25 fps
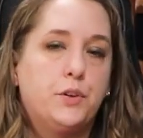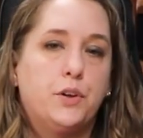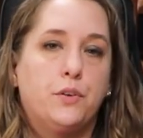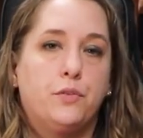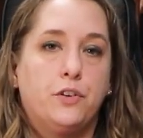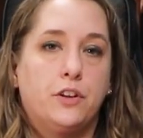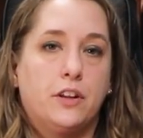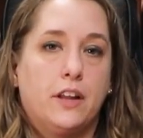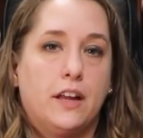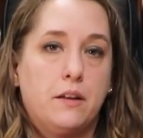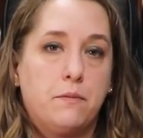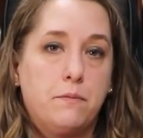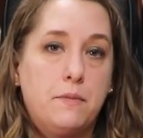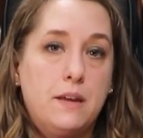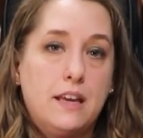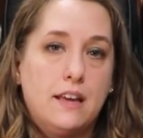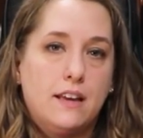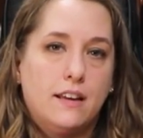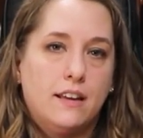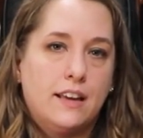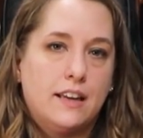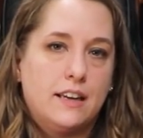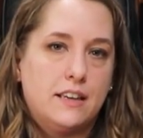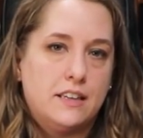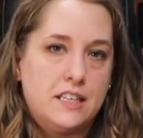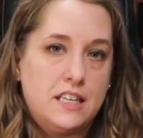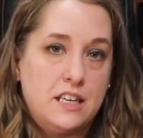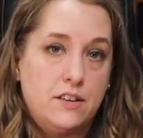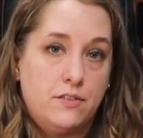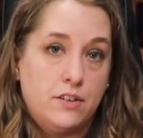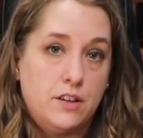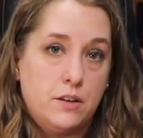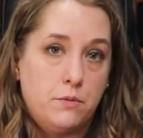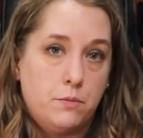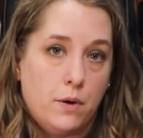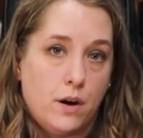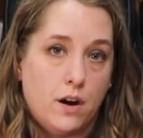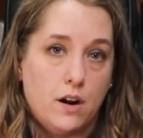so if you're like me and get a
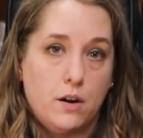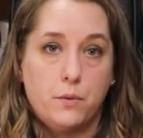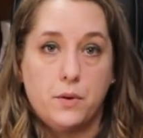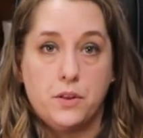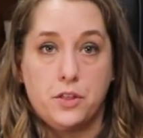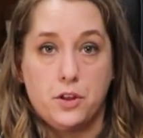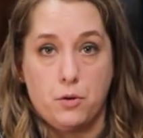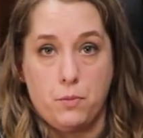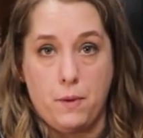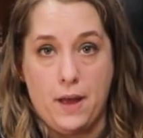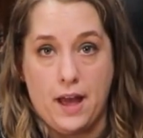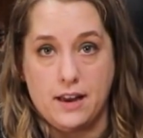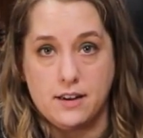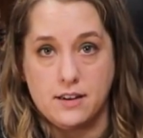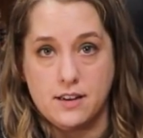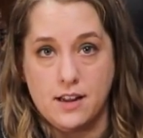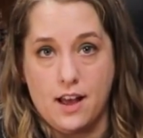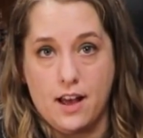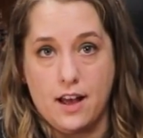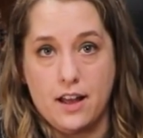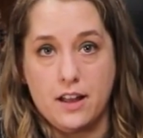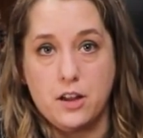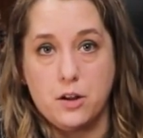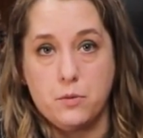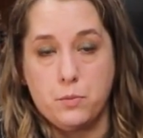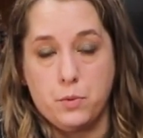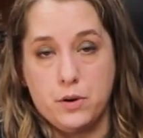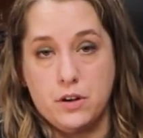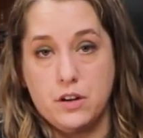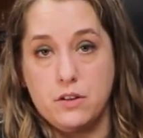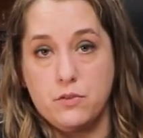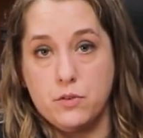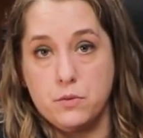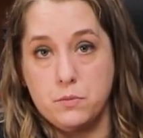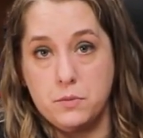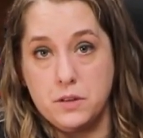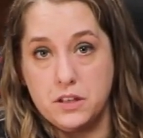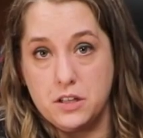TV bar with your pad thai, you're pretty
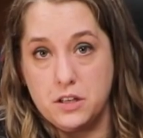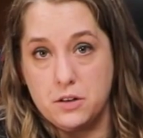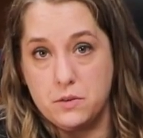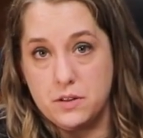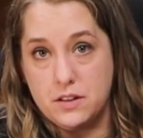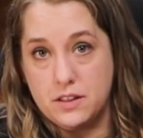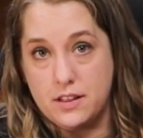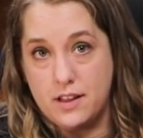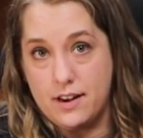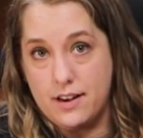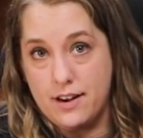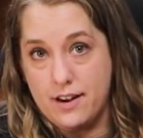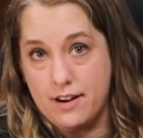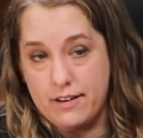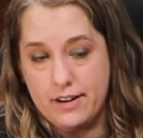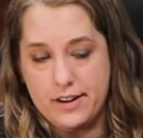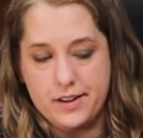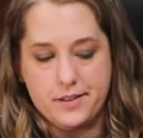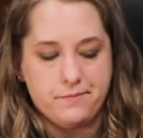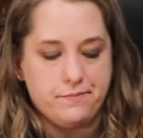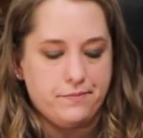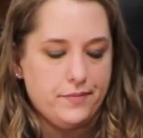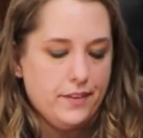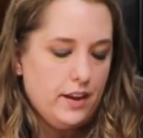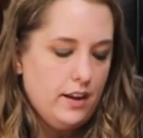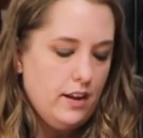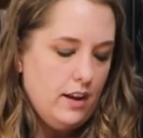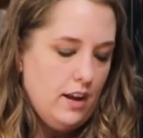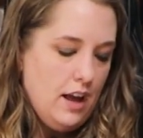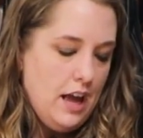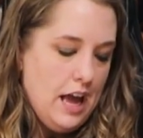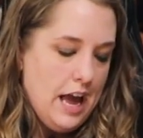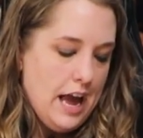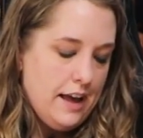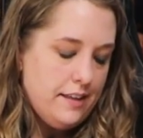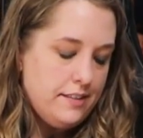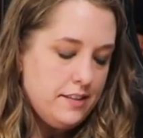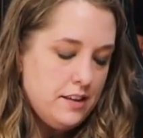familiar with that area.
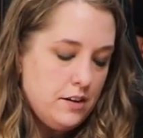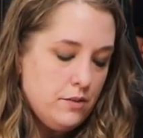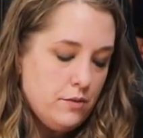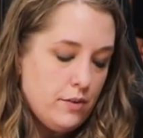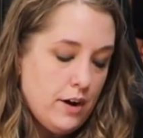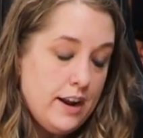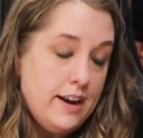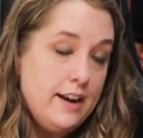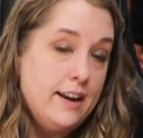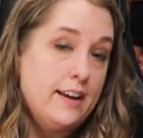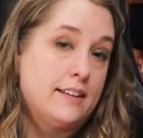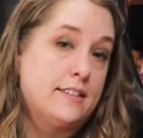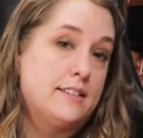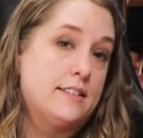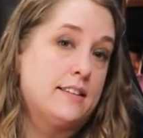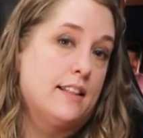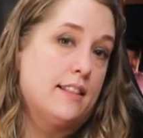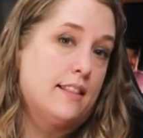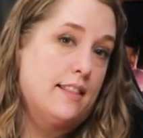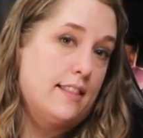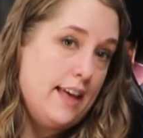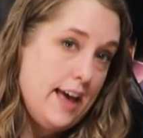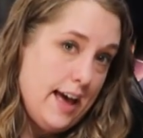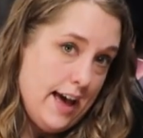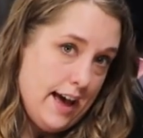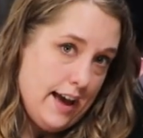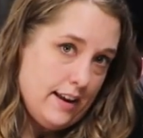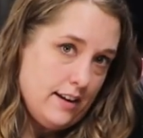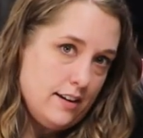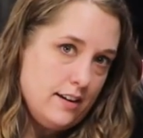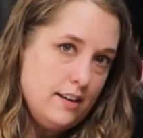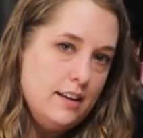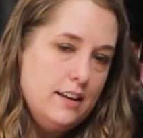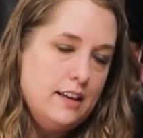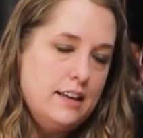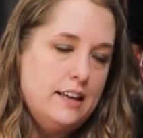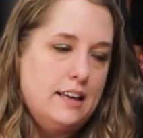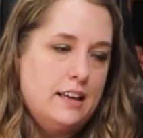And then right next to that
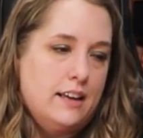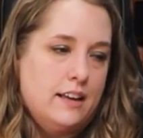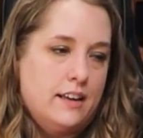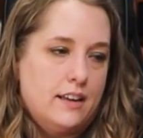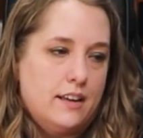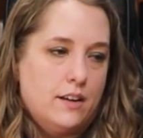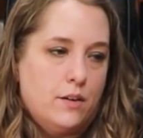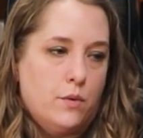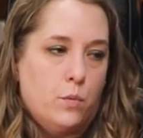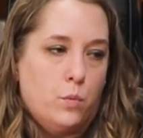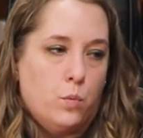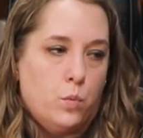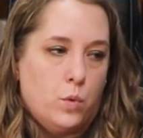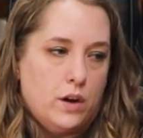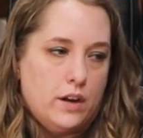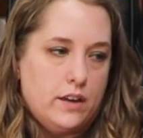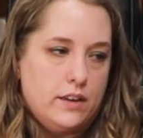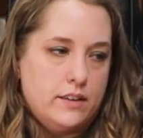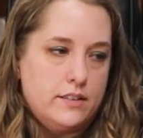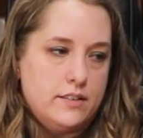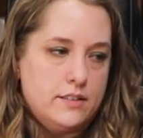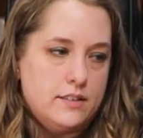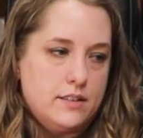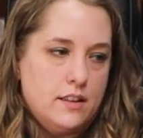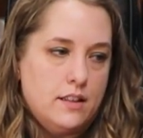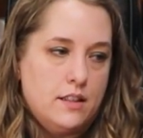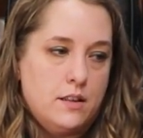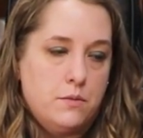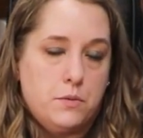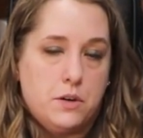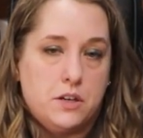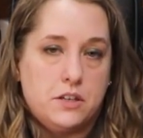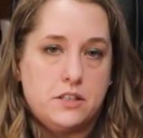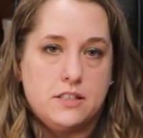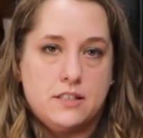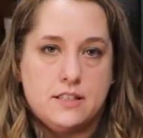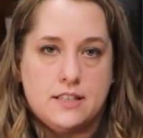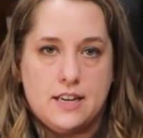uh, was the
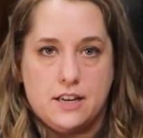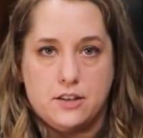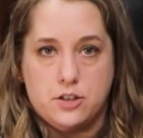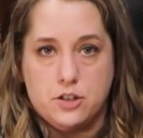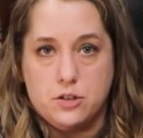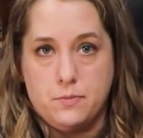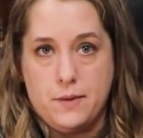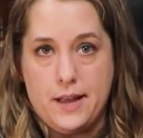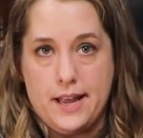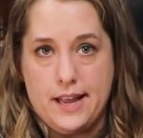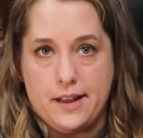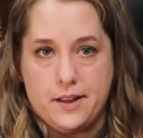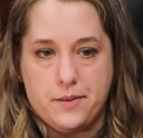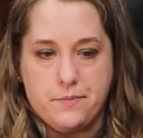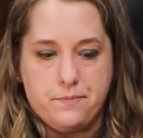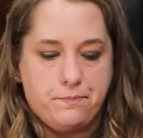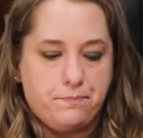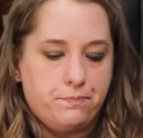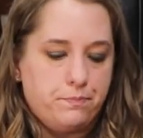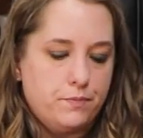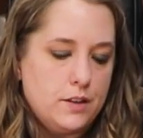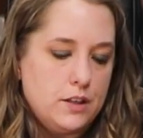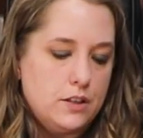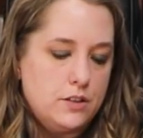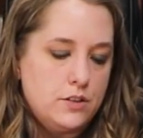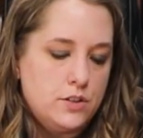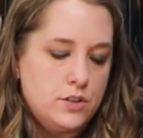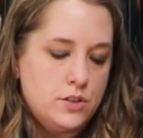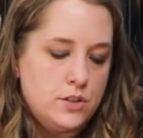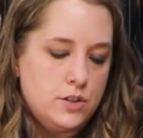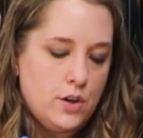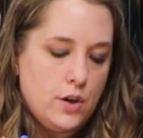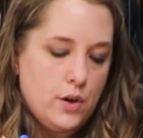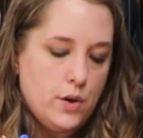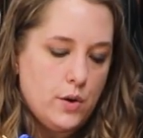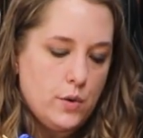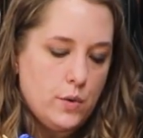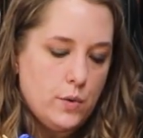Merchants National Bank.
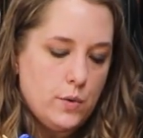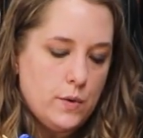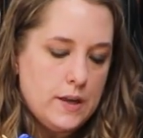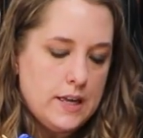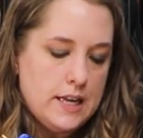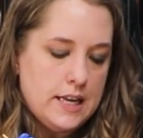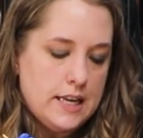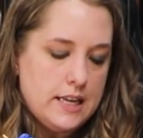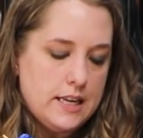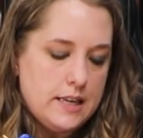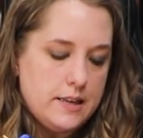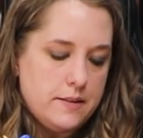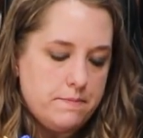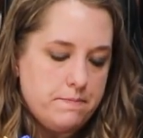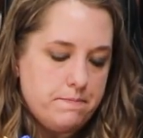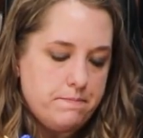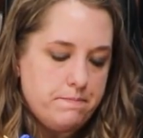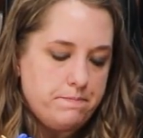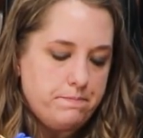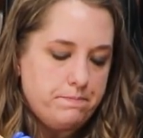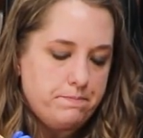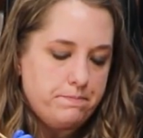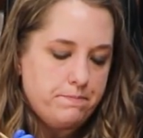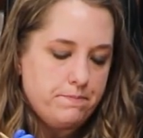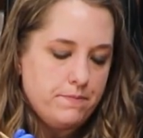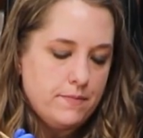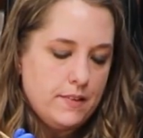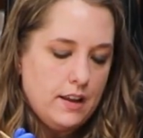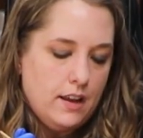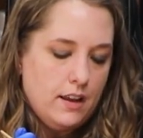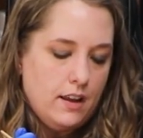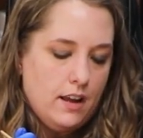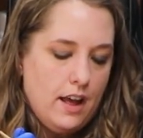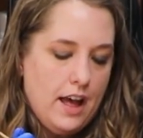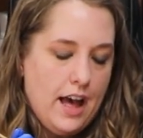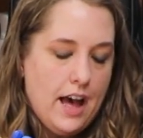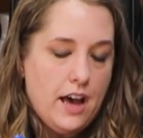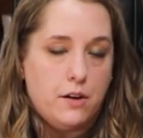So um,
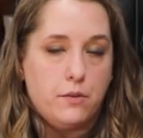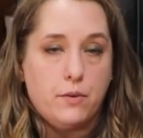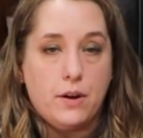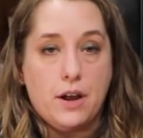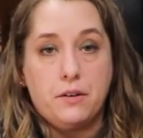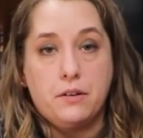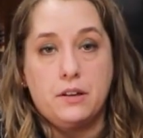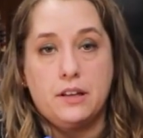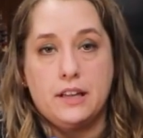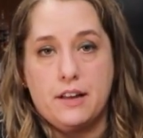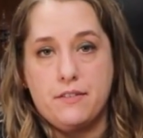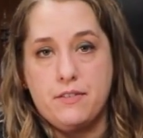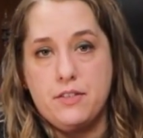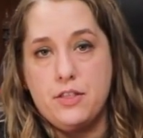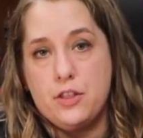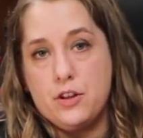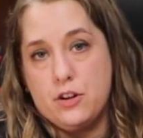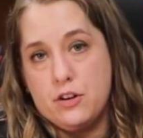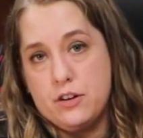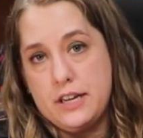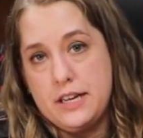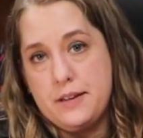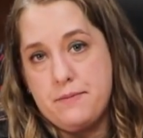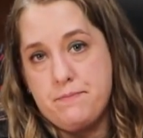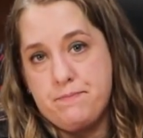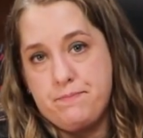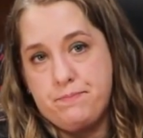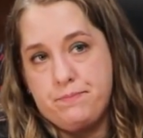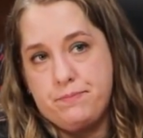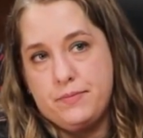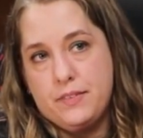at around 1130,